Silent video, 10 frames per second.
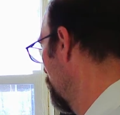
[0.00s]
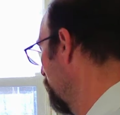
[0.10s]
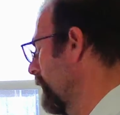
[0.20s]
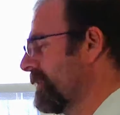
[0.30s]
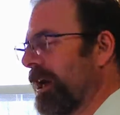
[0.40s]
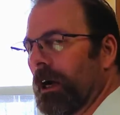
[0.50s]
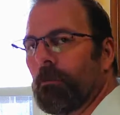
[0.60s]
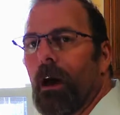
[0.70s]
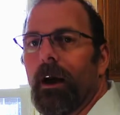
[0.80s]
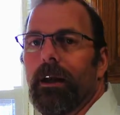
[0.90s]
the stock
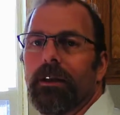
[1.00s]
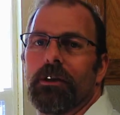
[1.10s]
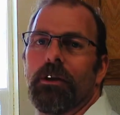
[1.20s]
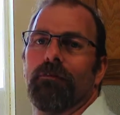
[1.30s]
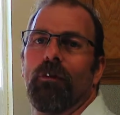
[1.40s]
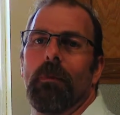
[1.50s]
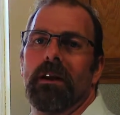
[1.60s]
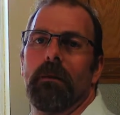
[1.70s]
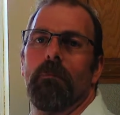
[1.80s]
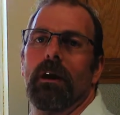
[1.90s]
pot into your
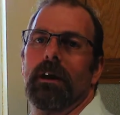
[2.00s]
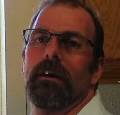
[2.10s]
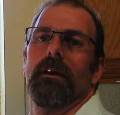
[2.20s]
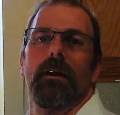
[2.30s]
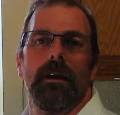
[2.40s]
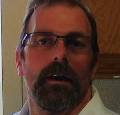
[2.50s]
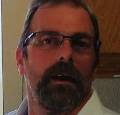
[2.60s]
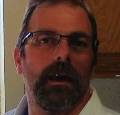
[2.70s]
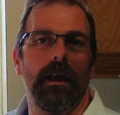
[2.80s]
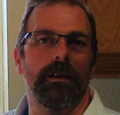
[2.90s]
fermenting bucket,
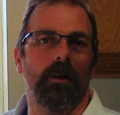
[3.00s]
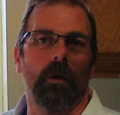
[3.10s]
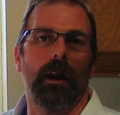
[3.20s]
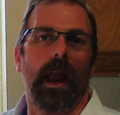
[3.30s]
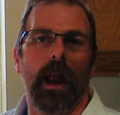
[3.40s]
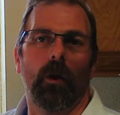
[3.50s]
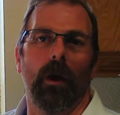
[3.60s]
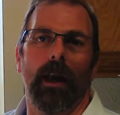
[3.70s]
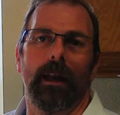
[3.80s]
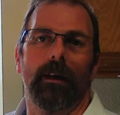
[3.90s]
it's already
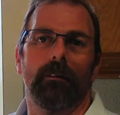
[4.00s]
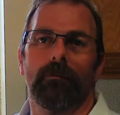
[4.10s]
aerating.